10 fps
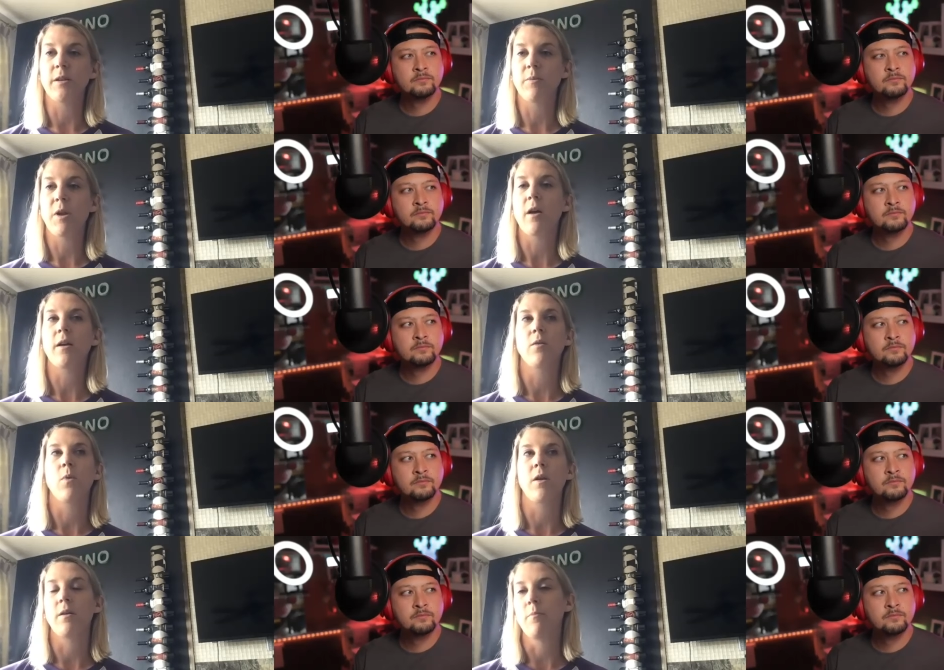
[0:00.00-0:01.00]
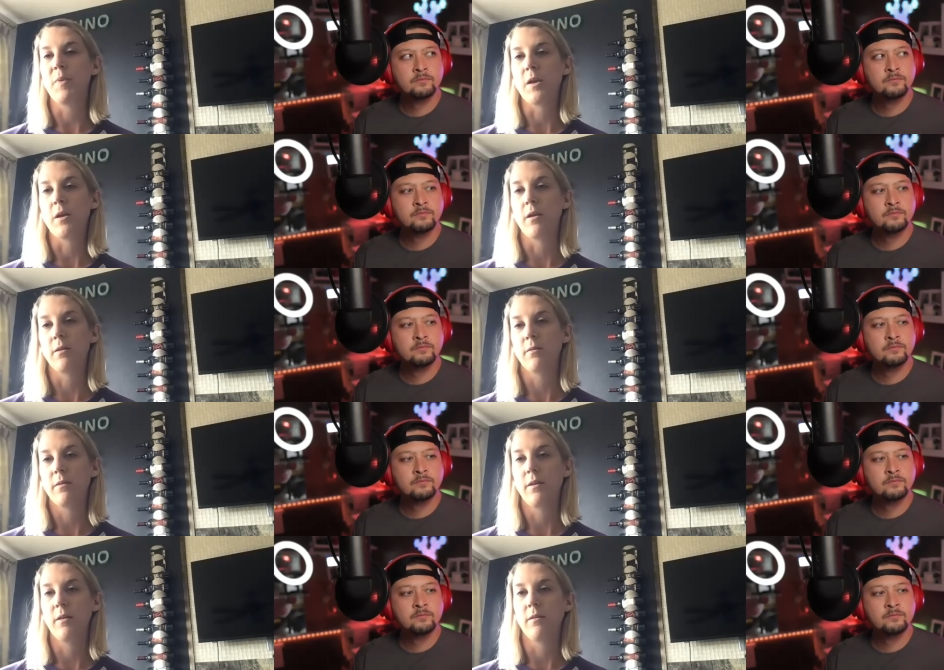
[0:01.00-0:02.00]
Speaker 1: they're not going to want to be
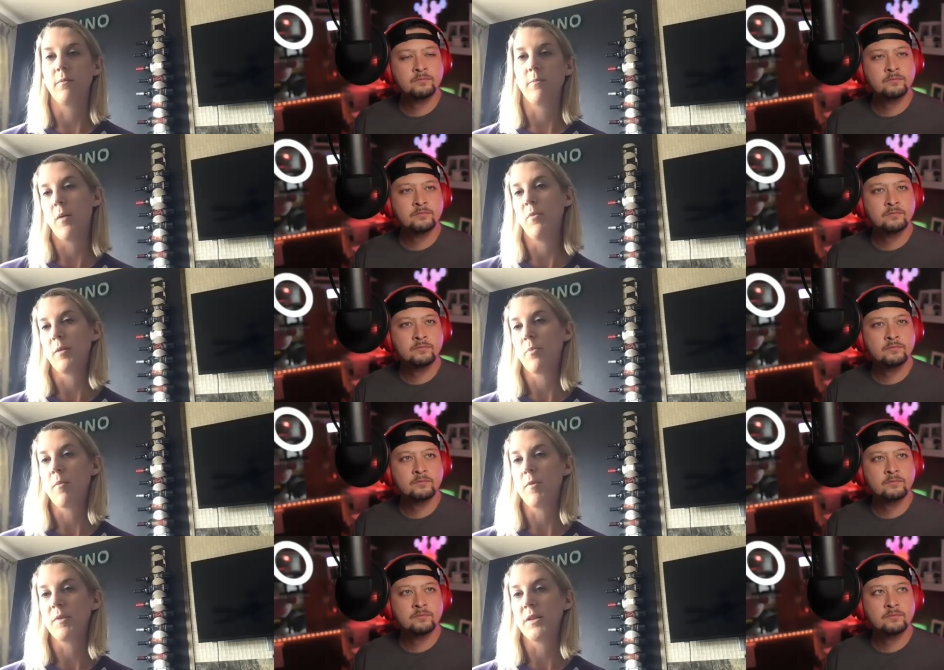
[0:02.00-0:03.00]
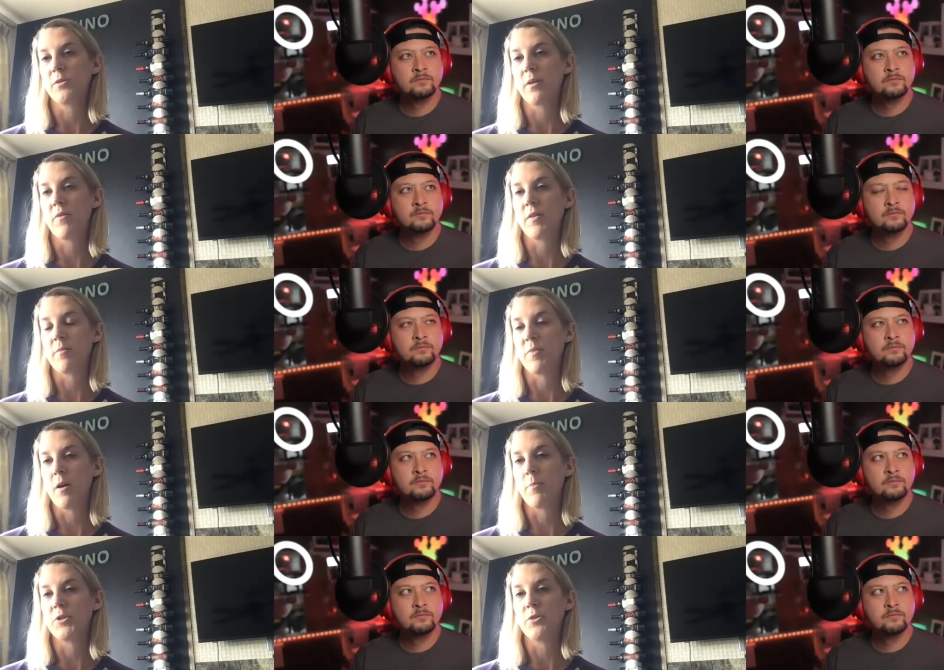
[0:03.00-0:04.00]
in public probably. So giving them
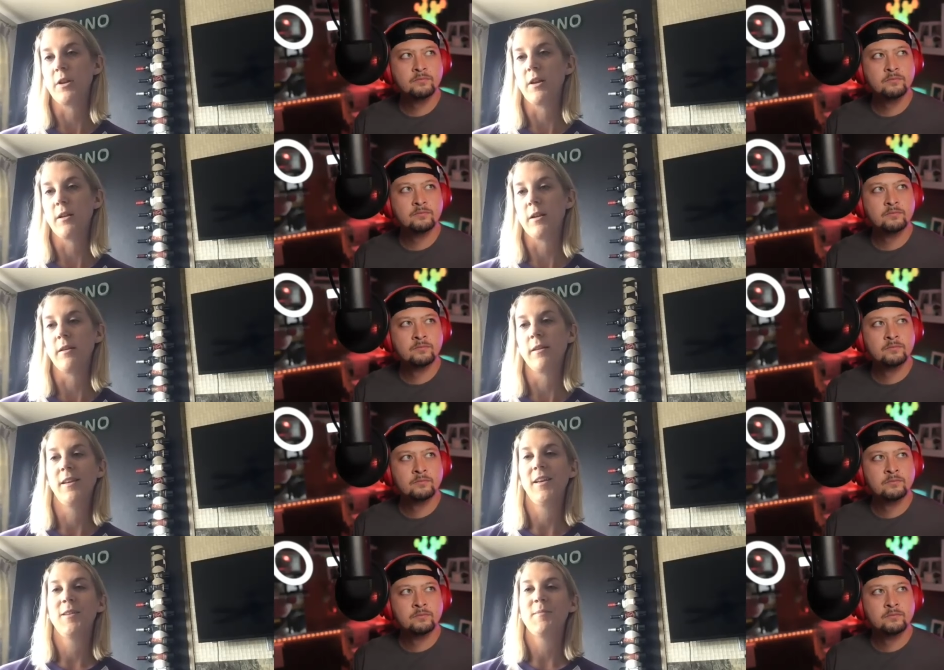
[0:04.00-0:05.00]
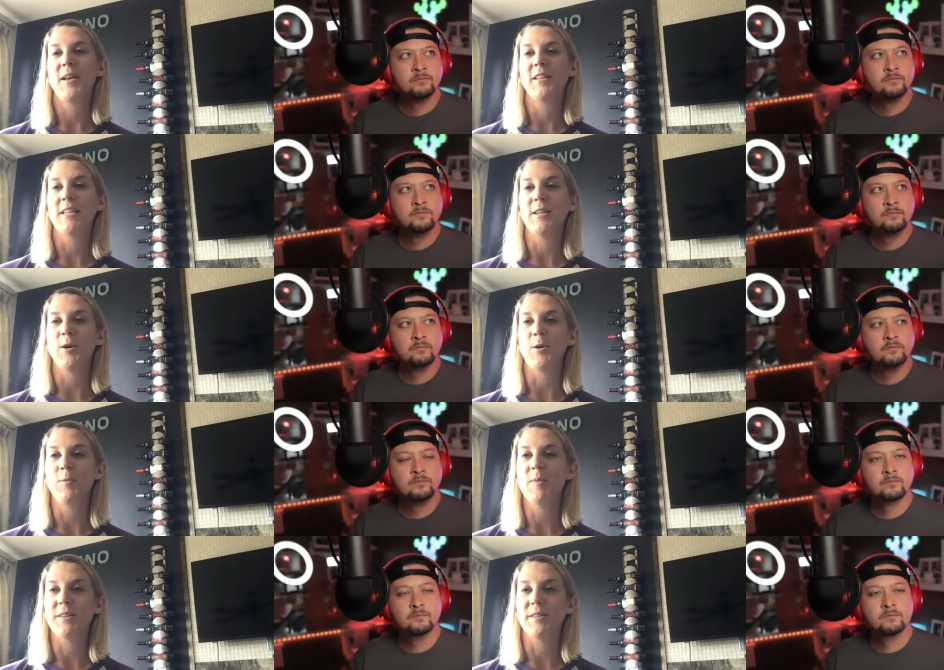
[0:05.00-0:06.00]
the opportunity to paint at
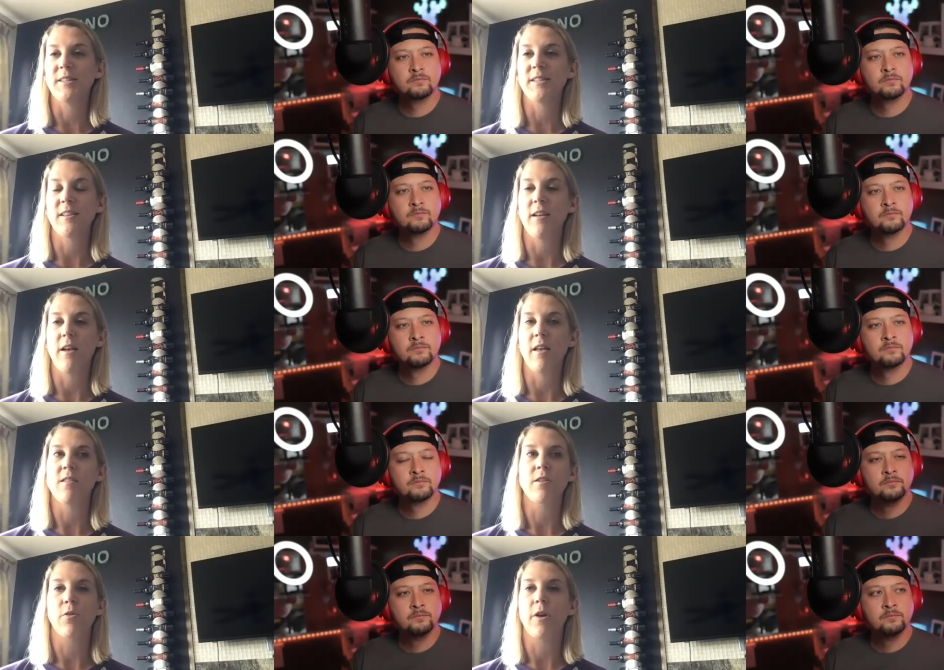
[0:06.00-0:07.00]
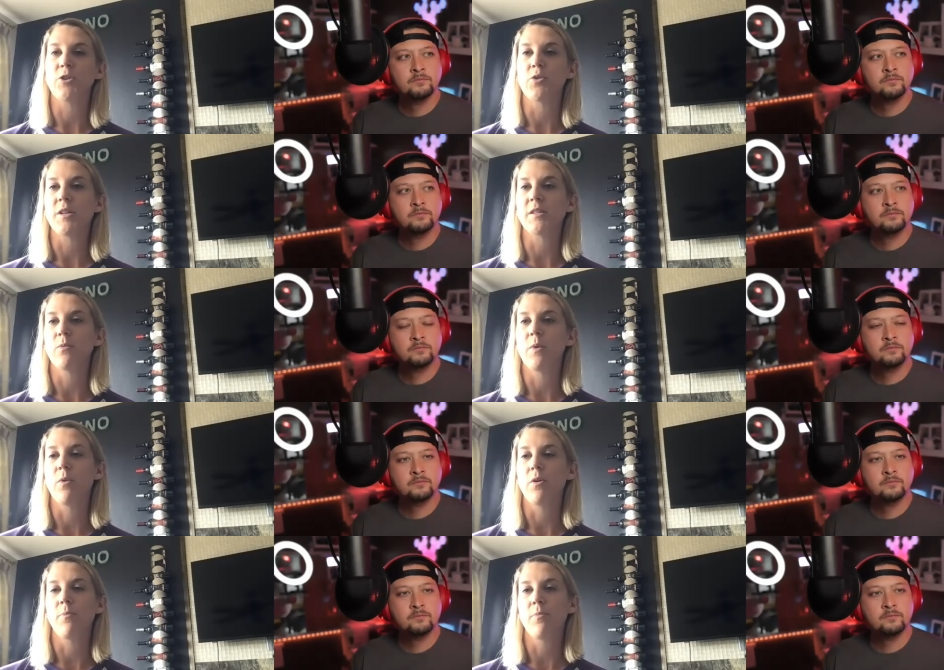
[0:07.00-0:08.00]
home is, uh, I think, a great choice, and we
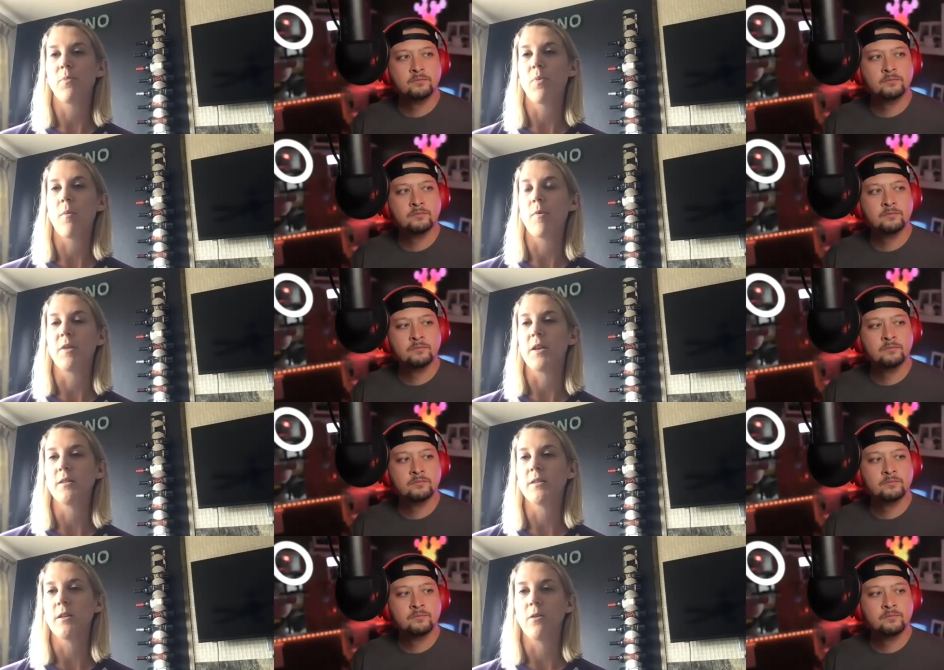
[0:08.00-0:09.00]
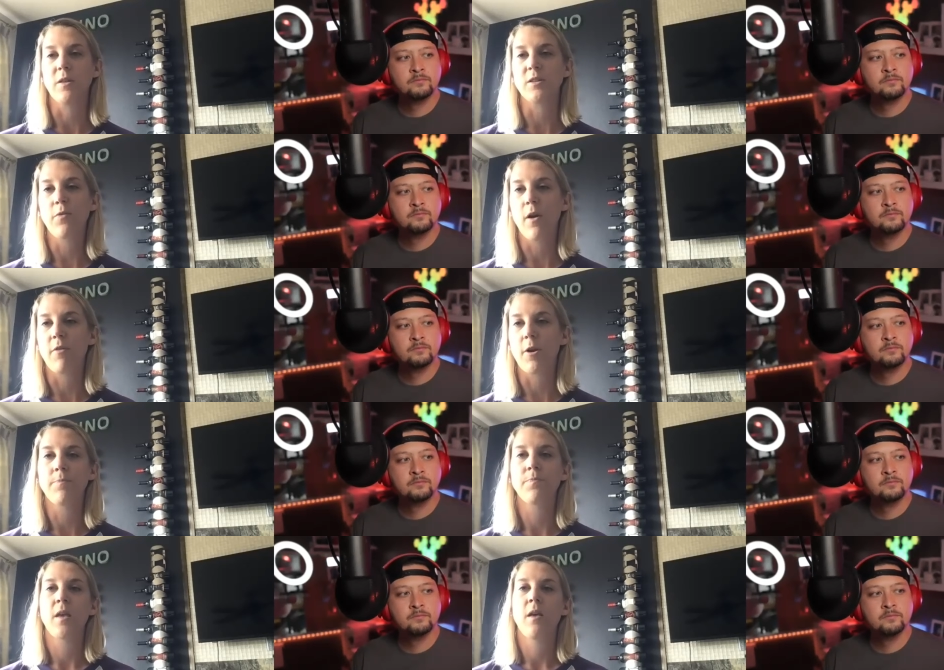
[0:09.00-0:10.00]
will probably continue this
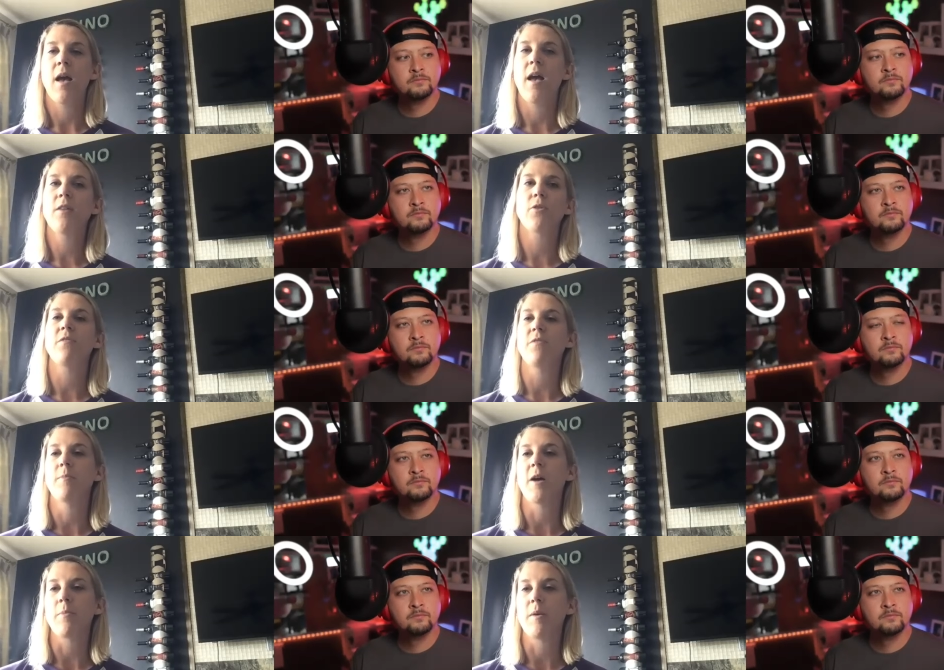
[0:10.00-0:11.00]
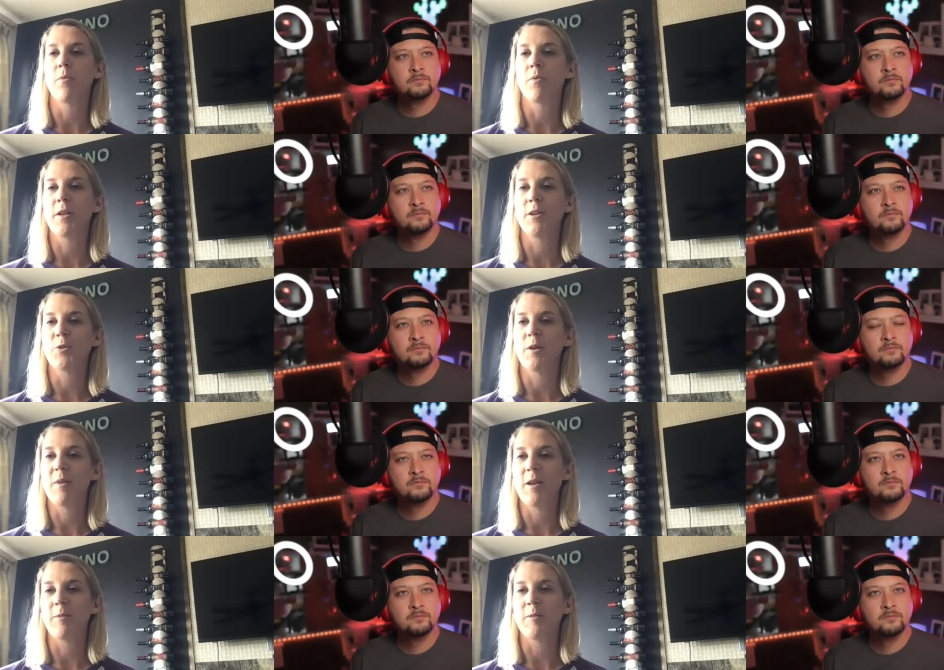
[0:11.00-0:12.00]
forever. I had great feedback. People really
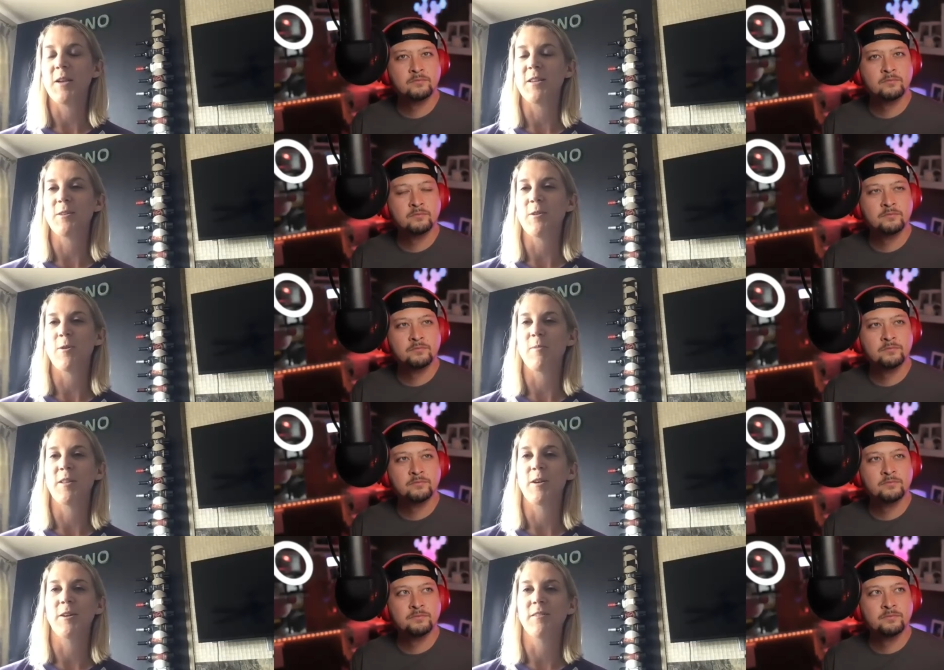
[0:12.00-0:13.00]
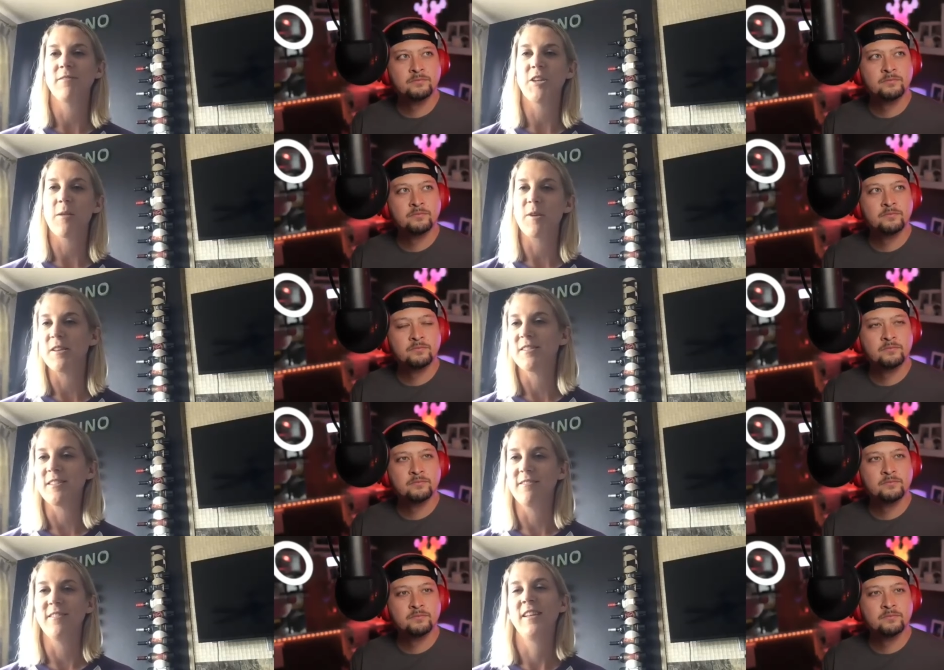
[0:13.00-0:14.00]
enjoyed being able to paint at home in their jammies
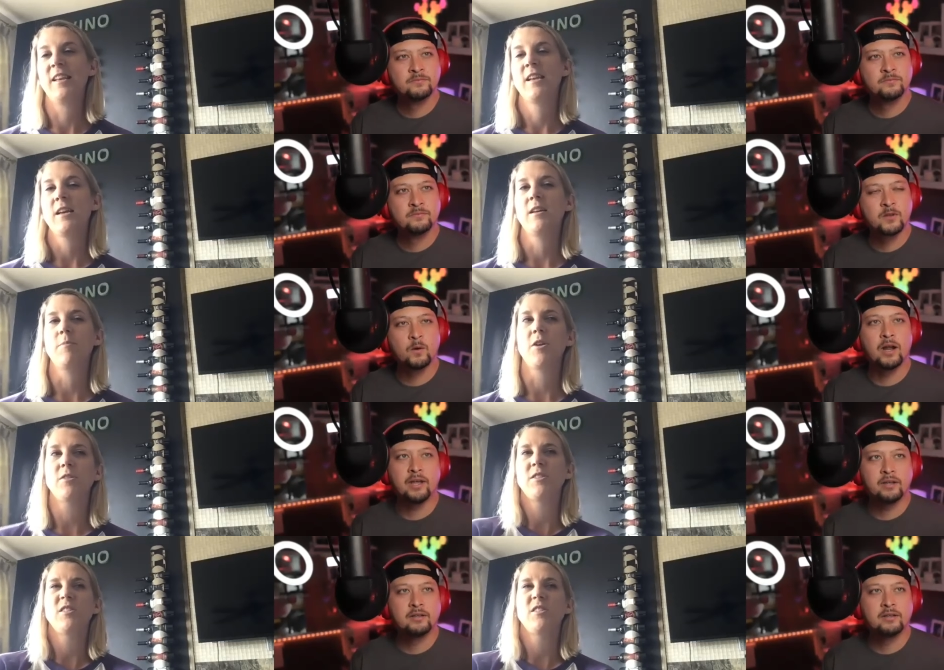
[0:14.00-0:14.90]
and um, right. art